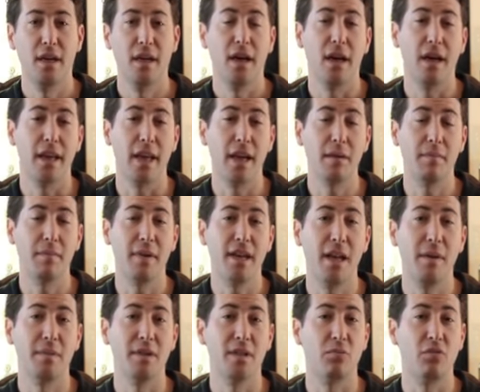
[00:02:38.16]
Again, my
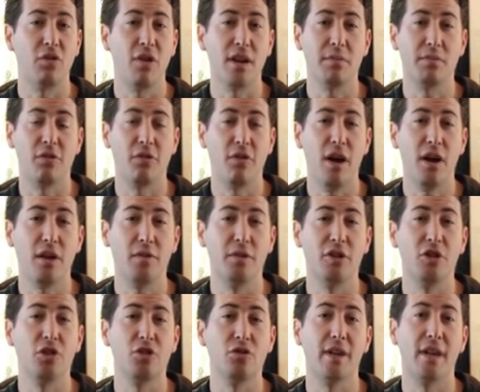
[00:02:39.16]
name is Brett Barad
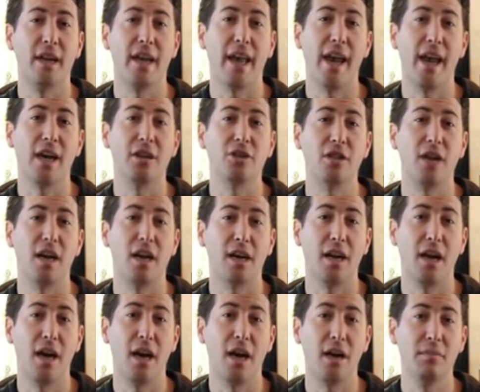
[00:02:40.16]
with
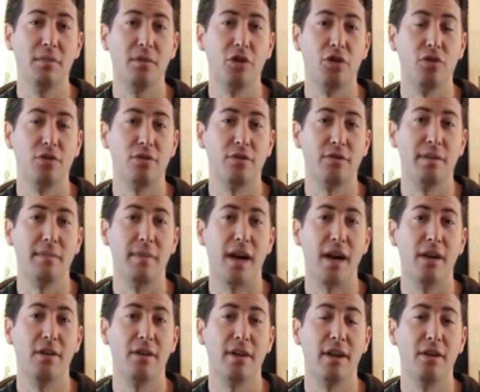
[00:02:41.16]
JewelryToCash.com, jewelry
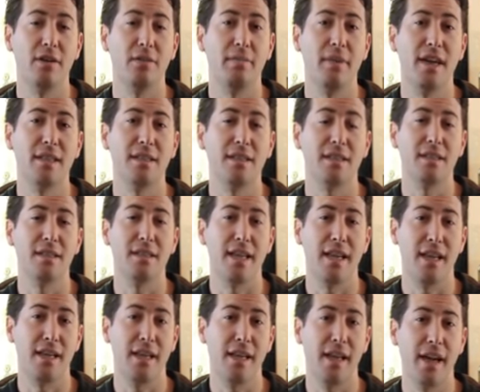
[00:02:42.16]
buyer here based in
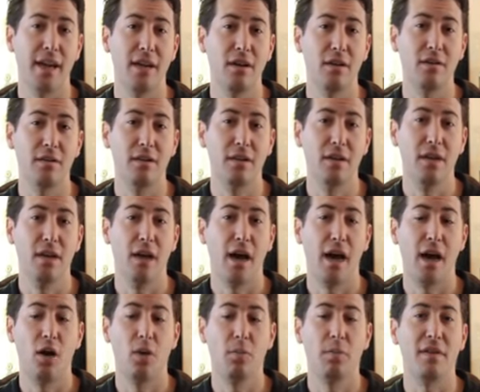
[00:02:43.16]
San Diego.
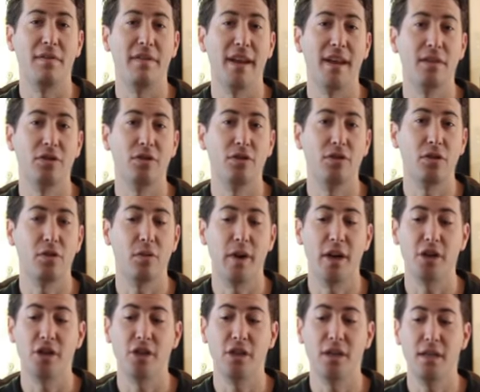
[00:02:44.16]
I hope I've answered your
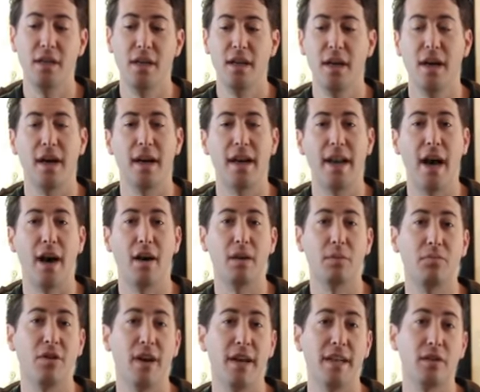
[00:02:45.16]
question on how to
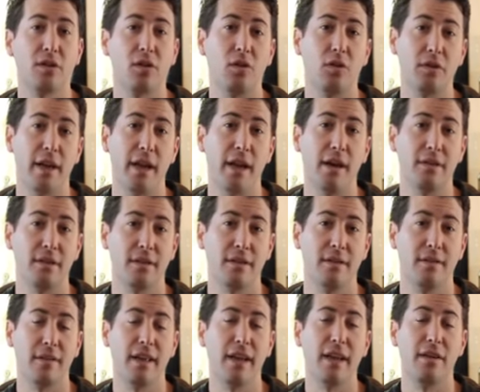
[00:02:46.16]
price gold carats.
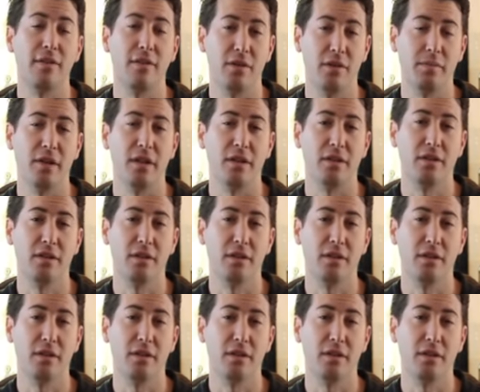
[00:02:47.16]
Thank you very much.